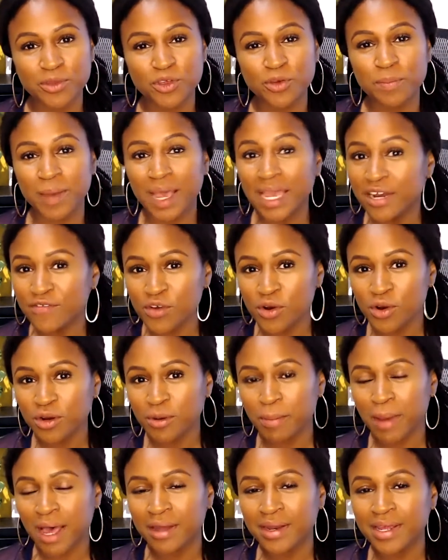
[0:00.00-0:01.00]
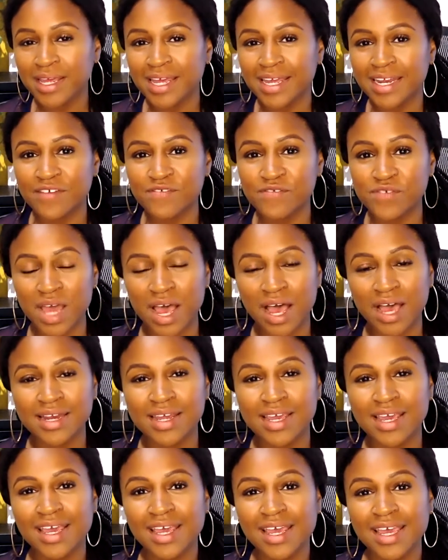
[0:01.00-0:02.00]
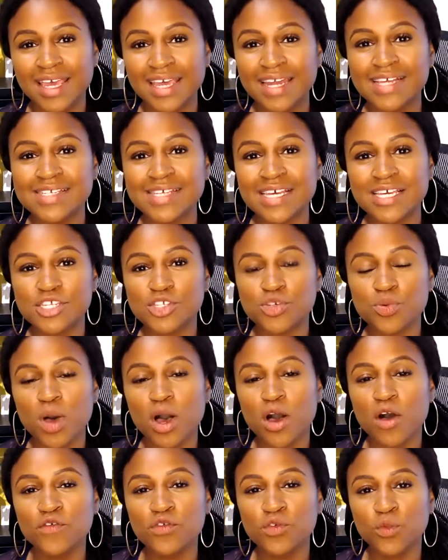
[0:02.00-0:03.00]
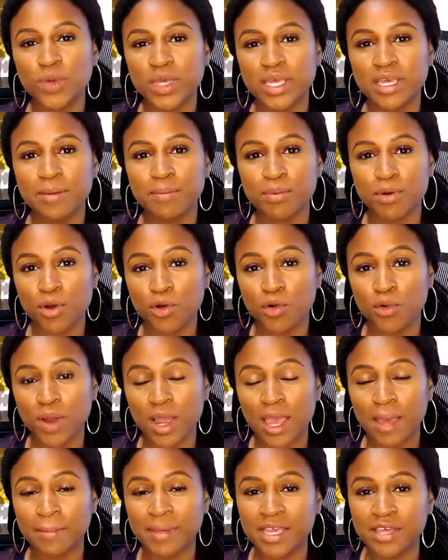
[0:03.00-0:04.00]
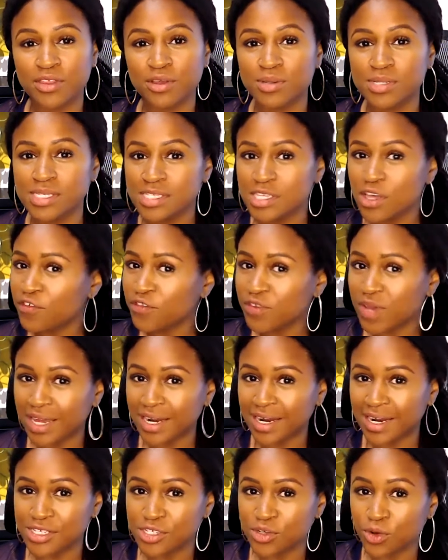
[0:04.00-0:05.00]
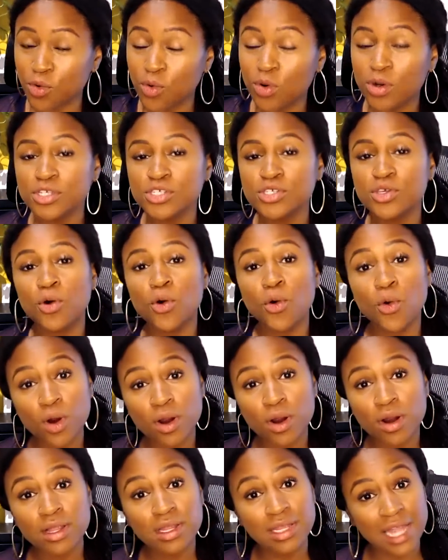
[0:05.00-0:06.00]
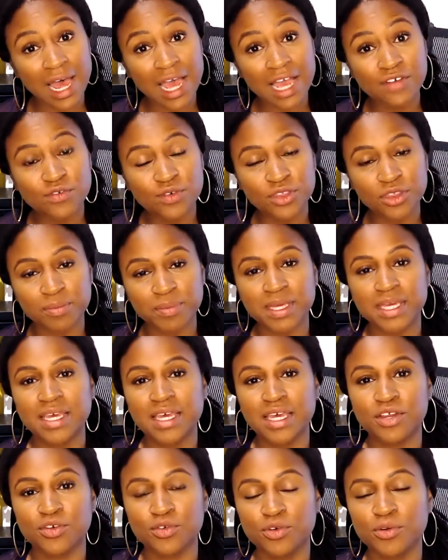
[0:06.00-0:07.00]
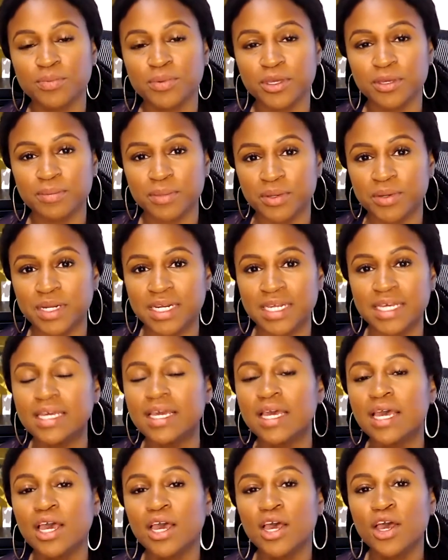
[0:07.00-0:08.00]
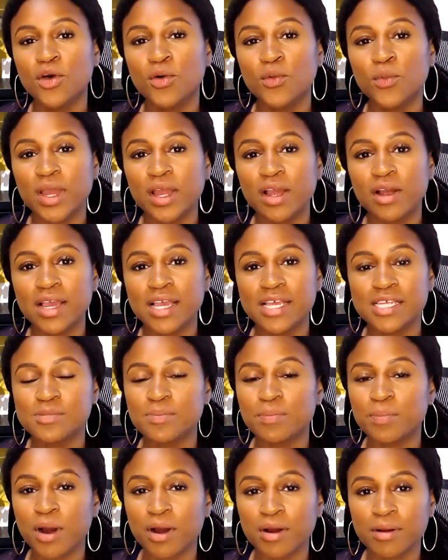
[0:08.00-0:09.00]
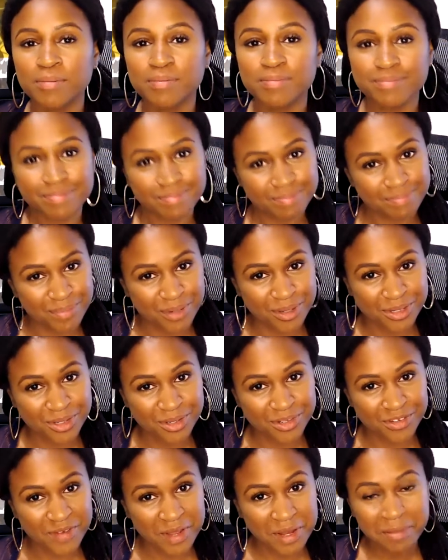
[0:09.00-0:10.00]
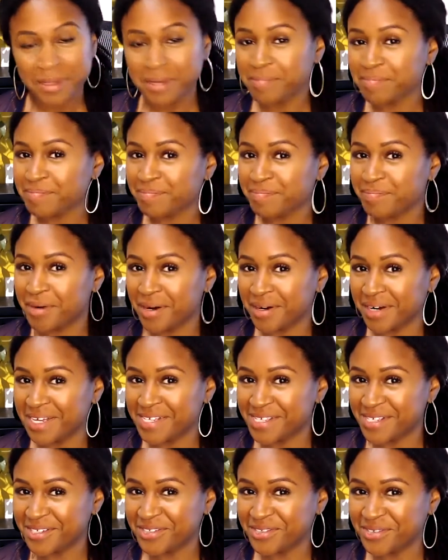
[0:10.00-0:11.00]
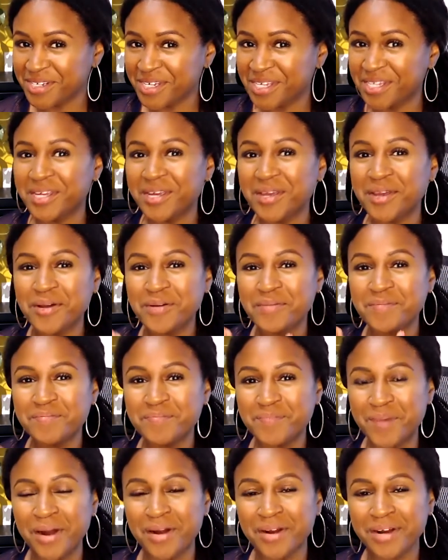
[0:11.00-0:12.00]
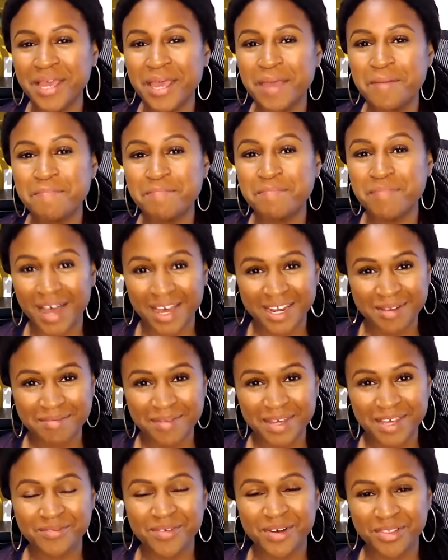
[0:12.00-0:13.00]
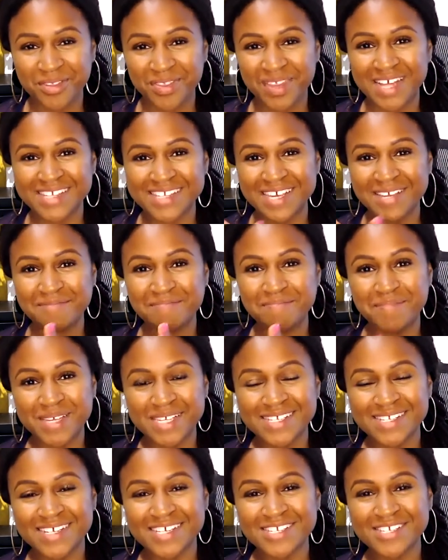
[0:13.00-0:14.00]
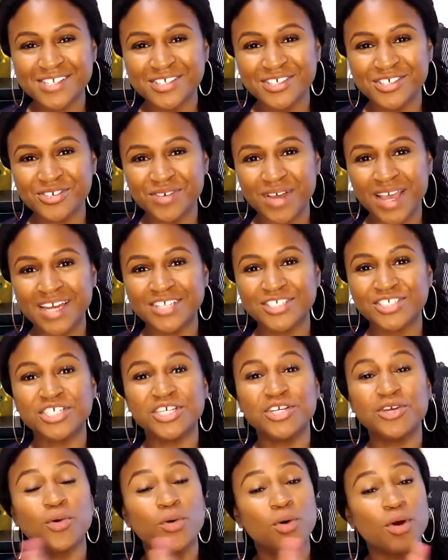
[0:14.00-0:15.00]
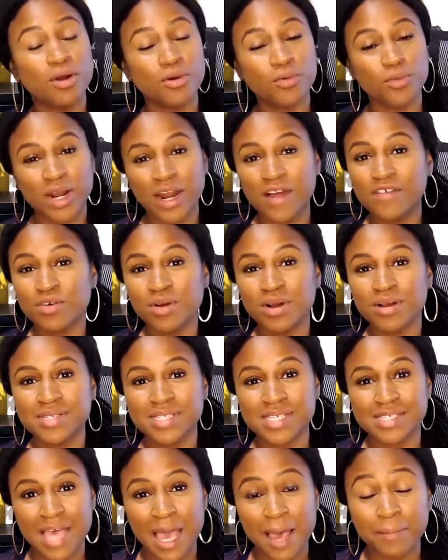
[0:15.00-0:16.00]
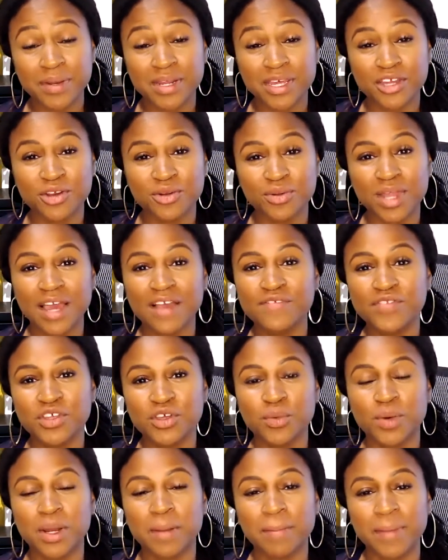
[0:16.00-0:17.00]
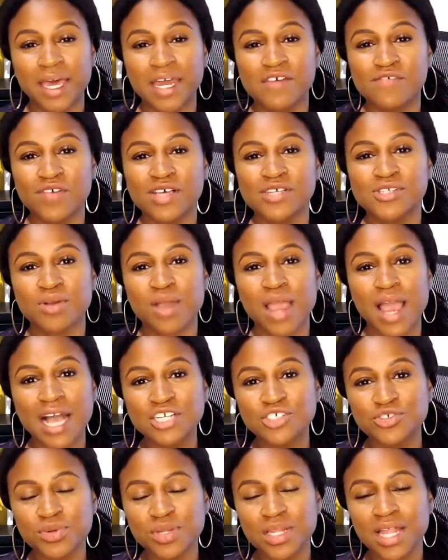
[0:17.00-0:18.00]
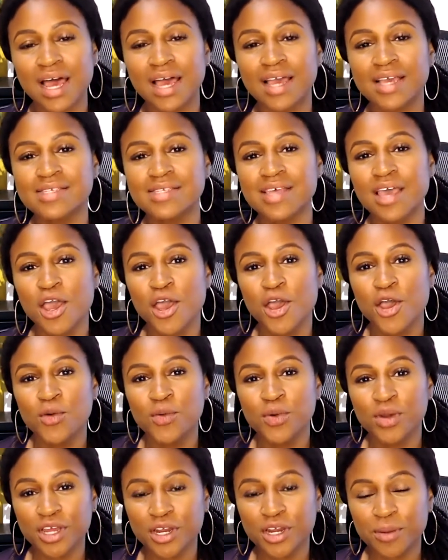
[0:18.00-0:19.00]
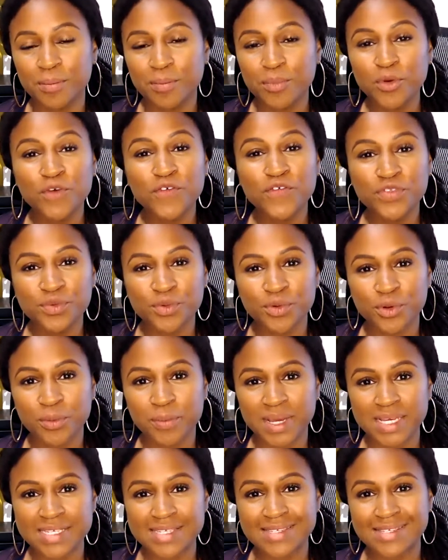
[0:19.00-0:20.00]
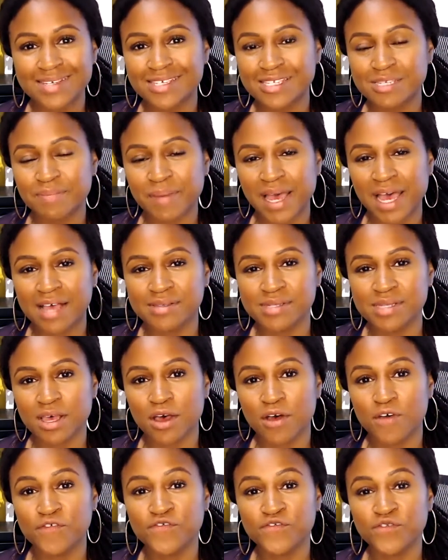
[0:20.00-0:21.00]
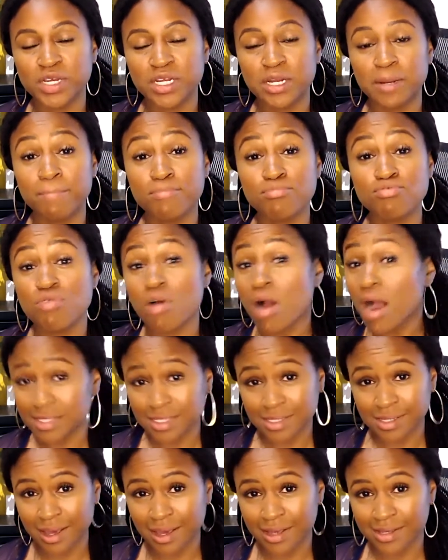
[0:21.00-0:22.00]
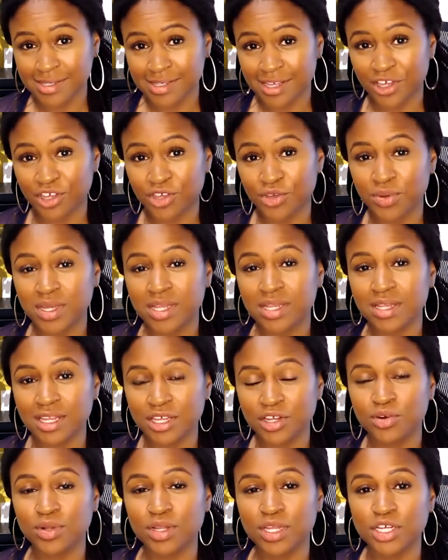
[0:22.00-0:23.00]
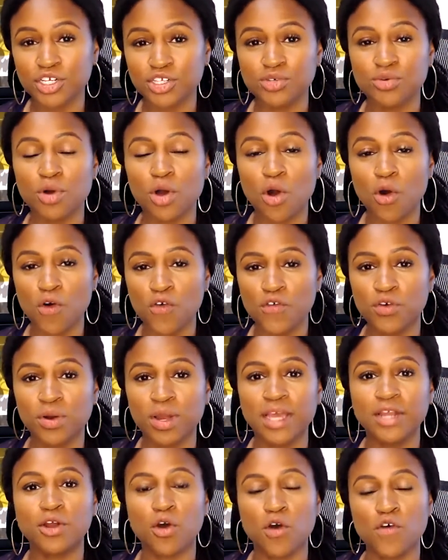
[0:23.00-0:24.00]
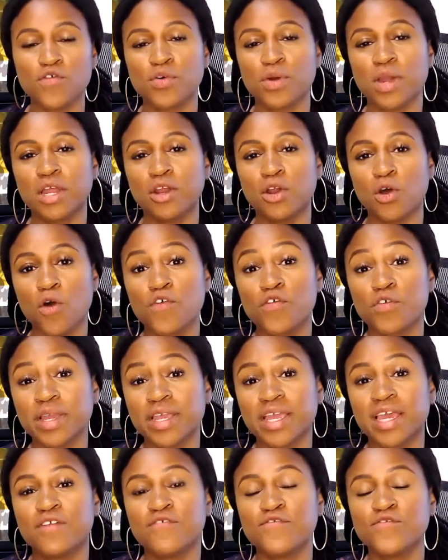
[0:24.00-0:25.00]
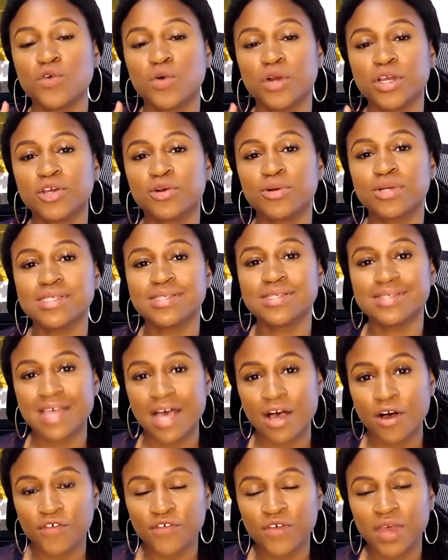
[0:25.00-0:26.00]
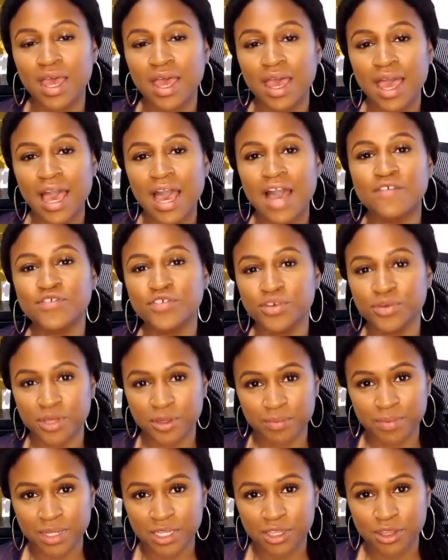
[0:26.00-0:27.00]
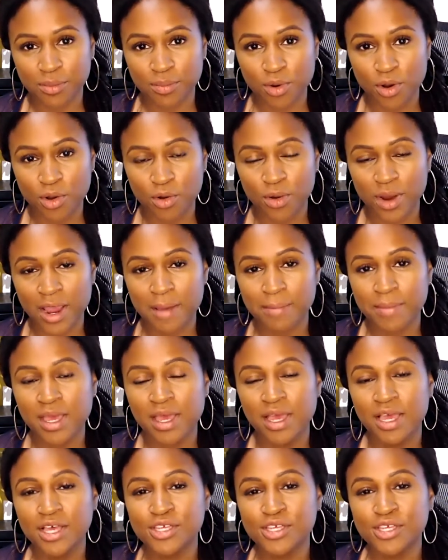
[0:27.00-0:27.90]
You might have heard about it. And if not, it is a 12-week program, either self guided as a course or live with me in group community, where it's part personal development, part ancestral healing, part embodiment, whether that's in business, strategy, or whatever else is happening in your life that you want to manifest or actualize. We're going to move through my 6 paths of freedom process that you can literally do over and over and over again for yourself after you complete the program.